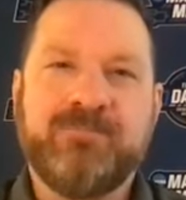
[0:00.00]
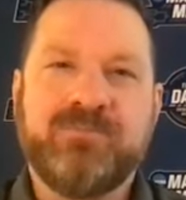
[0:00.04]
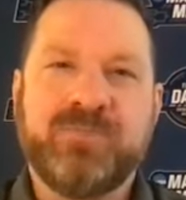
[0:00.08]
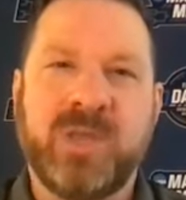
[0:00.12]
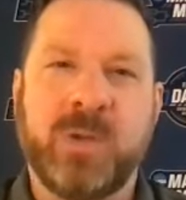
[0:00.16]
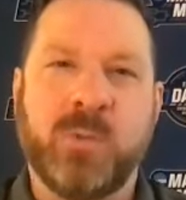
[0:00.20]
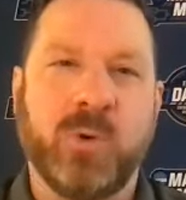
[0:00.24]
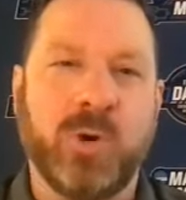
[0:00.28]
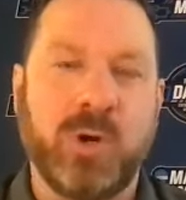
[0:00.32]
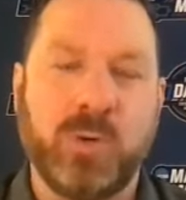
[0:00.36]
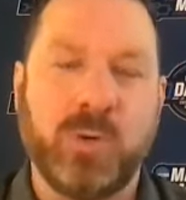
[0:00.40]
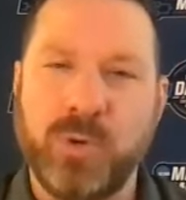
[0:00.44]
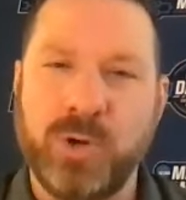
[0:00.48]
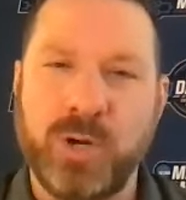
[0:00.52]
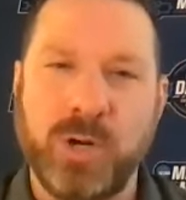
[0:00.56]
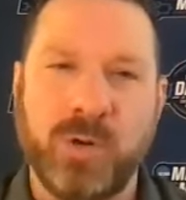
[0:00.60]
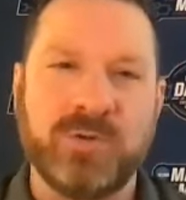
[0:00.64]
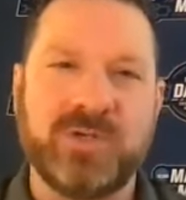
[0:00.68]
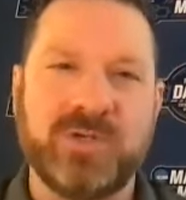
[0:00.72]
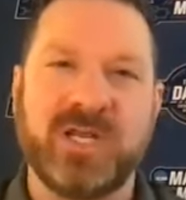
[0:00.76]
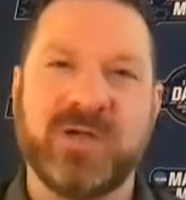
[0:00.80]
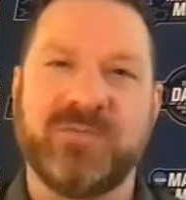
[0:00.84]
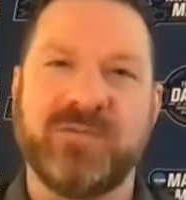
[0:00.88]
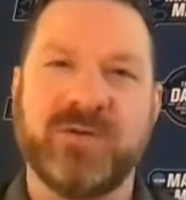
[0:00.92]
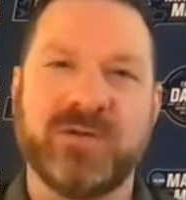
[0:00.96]
And we're no
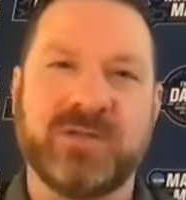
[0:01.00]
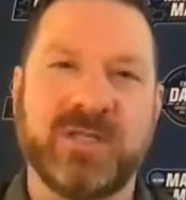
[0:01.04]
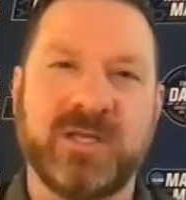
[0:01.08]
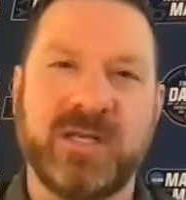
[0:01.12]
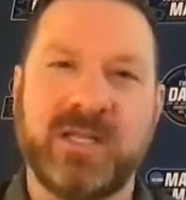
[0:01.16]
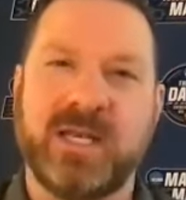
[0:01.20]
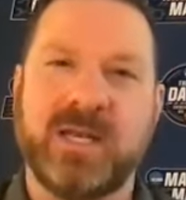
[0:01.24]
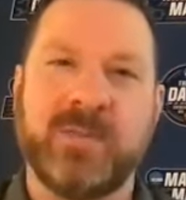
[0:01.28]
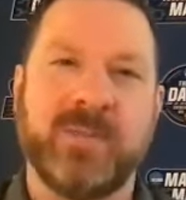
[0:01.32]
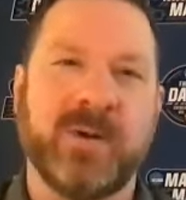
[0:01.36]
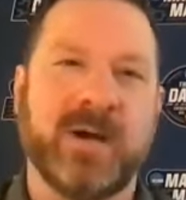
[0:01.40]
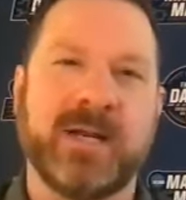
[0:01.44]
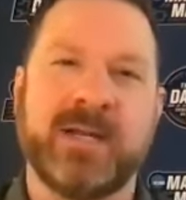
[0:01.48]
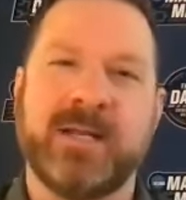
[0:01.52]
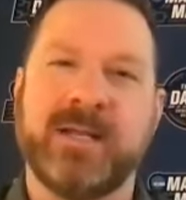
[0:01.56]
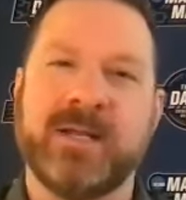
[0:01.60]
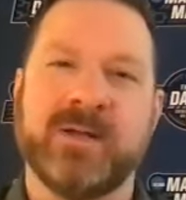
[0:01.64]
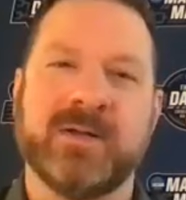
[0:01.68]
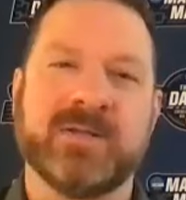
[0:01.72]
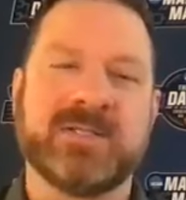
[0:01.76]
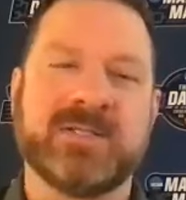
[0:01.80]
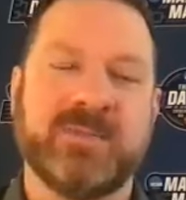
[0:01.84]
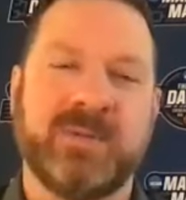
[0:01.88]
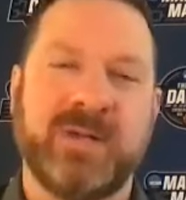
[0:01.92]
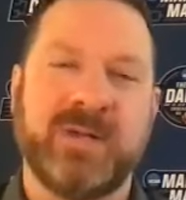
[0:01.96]
different than anybody
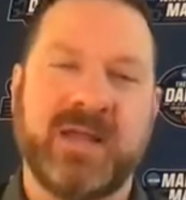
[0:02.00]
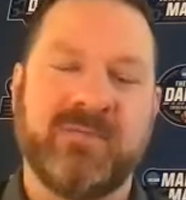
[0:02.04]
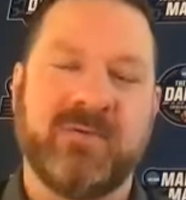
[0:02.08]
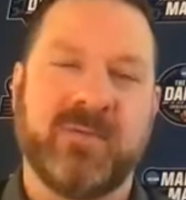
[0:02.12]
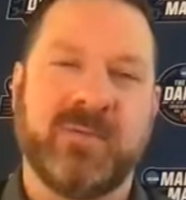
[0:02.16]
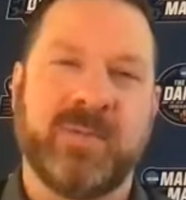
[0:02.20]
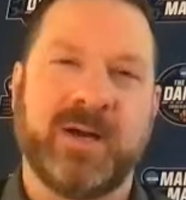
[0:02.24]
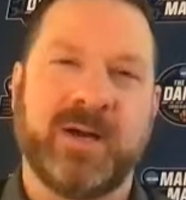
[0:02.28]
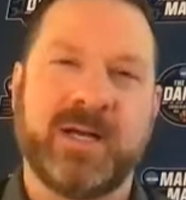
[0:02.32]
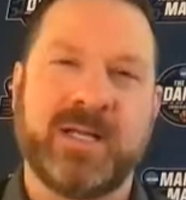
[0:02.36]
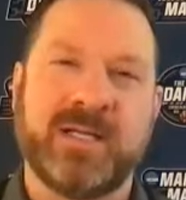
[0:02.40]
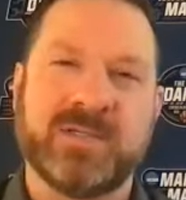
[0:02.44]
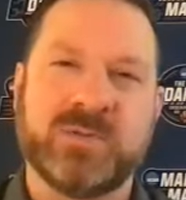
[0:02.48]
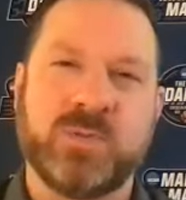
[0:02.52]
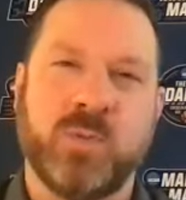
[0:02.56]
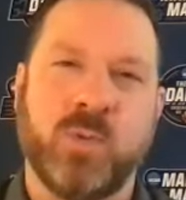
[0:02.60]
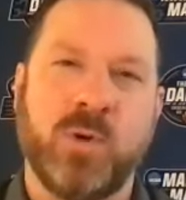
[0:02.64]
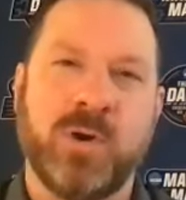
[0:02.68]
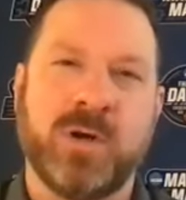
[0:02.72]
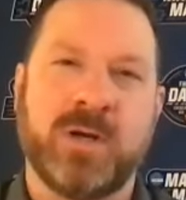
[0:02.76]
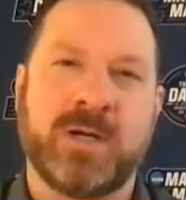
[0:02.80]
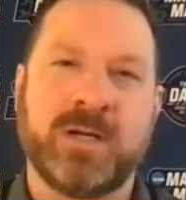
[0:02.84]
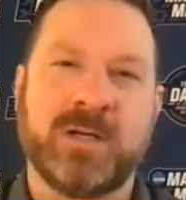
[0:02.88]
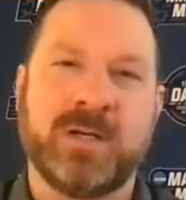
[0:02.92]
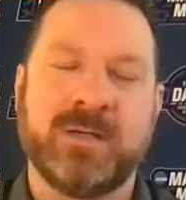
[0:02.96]
else. I mean, everybody's
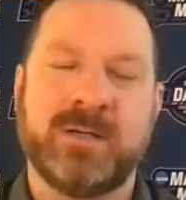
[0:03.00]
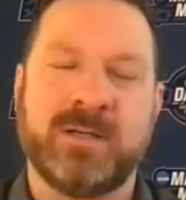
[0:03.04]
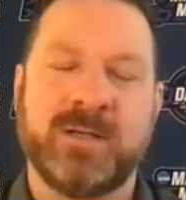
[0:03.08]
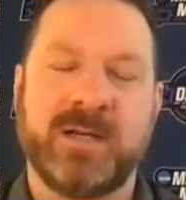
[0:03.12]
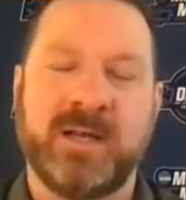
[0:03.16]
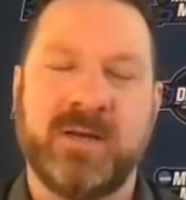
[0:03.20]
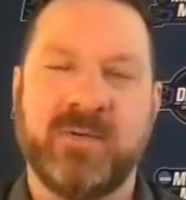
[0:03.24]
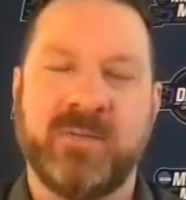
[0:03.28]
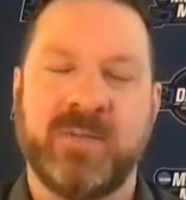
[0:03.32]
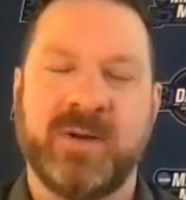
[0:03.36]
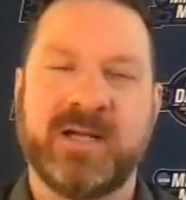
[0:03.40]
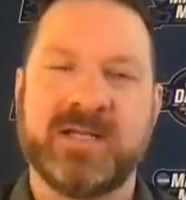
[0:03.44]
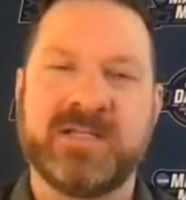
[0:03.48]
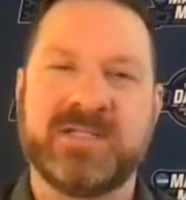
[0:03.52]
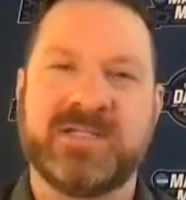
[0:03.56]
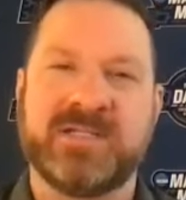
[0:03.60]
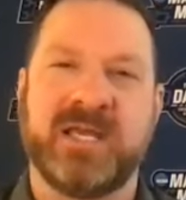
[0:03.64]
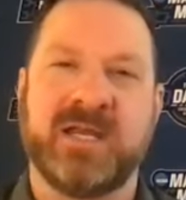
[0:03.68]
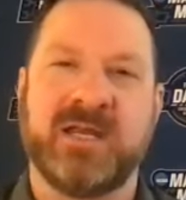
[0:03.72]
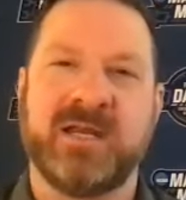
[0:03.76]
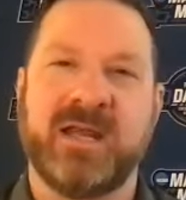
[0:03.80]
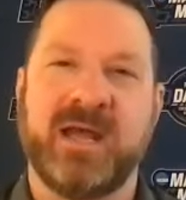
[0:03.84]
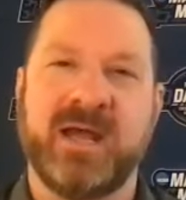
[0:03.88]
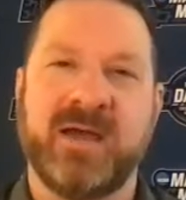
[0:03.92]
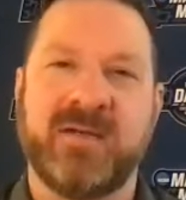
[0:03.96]
working and everybody's
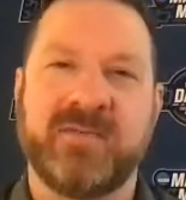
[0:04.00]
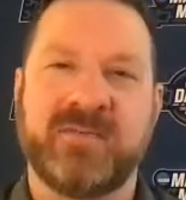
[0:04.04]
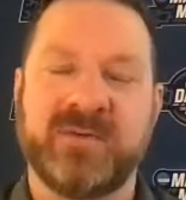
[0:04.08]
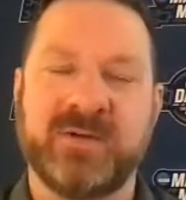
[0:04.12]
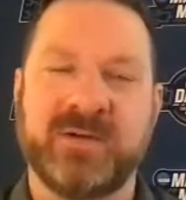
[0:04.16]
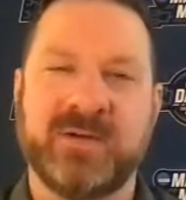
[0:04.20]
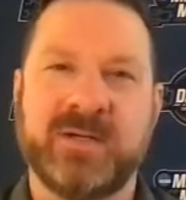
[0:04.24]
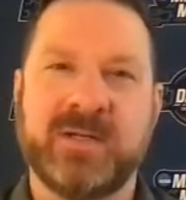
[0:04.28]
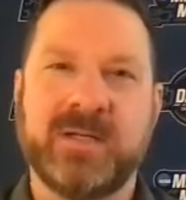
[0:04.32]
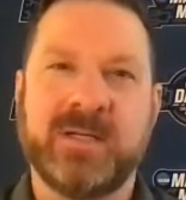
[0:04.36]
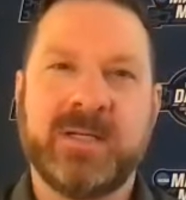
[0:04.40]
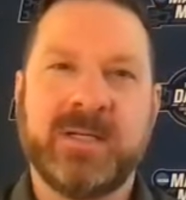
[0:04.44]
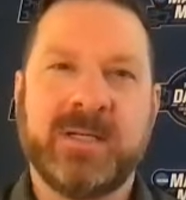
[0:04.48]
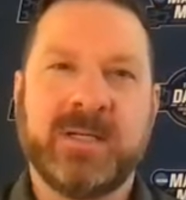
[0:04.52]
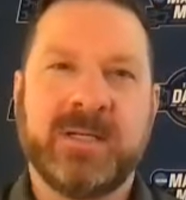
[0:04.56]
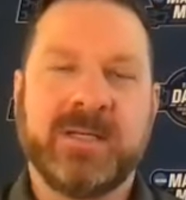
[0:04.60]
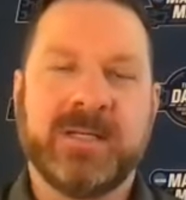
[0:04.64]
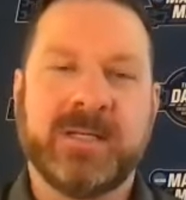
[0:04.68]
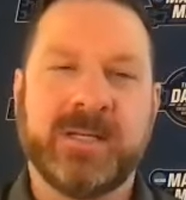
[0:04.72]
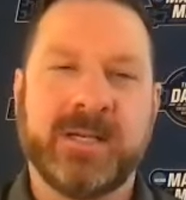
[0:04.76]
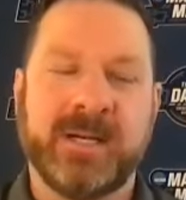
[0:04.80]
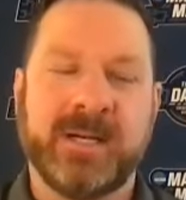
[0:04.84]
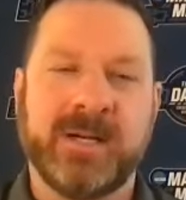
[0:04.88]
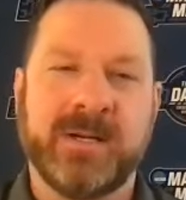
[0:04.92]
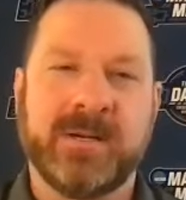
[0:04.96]
getting after
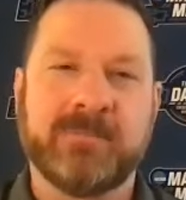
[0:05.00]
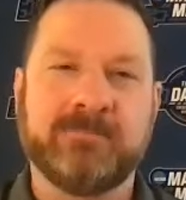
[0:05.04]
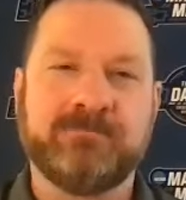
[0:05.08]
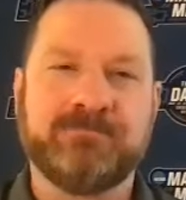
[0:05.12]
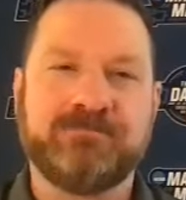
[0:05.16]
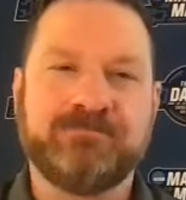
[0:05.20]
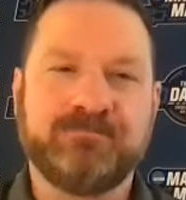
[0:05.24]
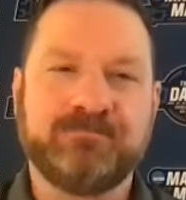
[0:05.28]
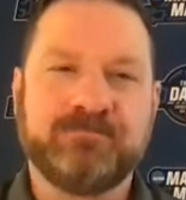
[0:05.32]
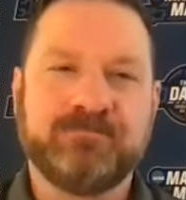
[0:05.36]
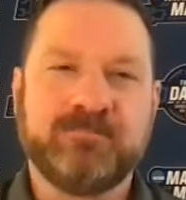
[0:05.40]
it.